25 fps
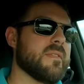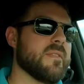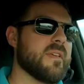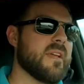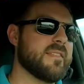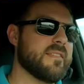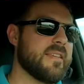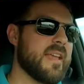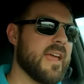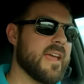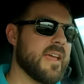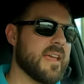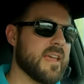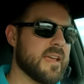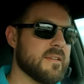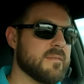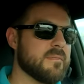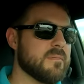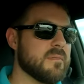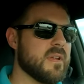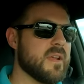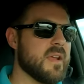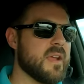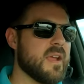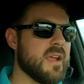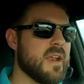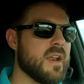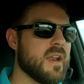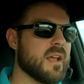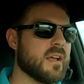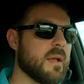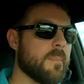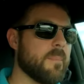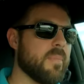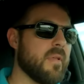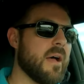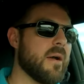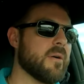they take it, and a
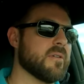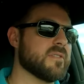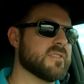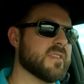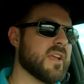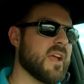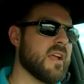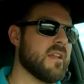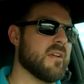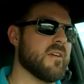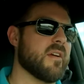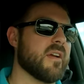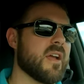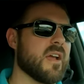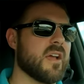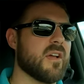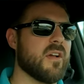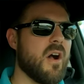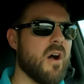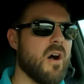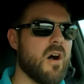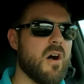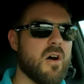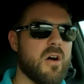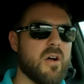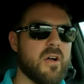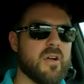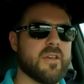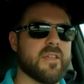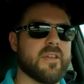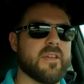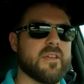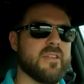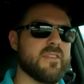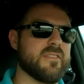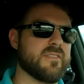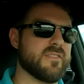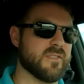couple hours later I get called,
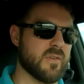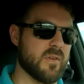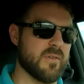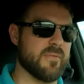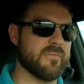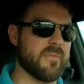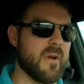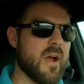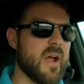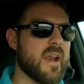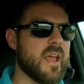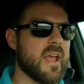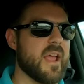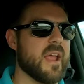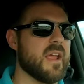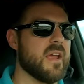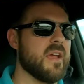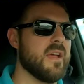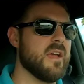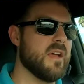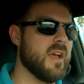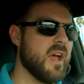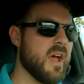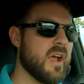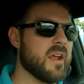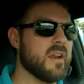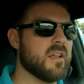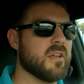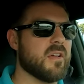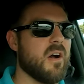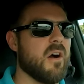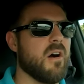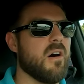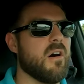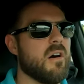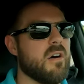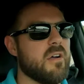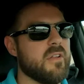this is on Friday, I get a
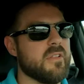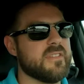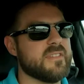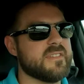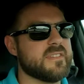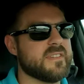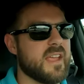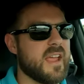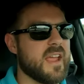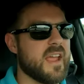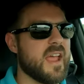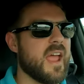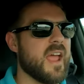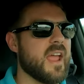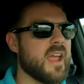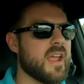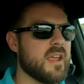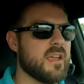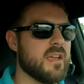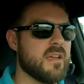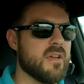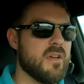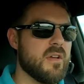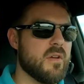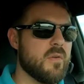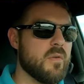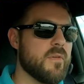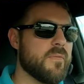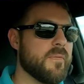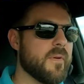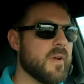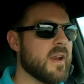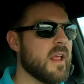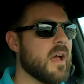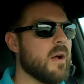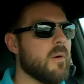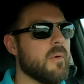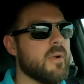call and say, hey, we
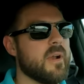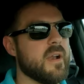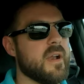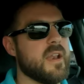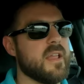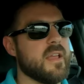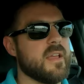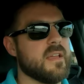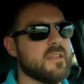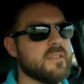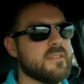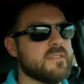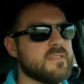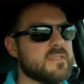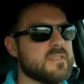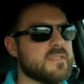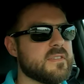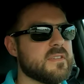figured out what it is,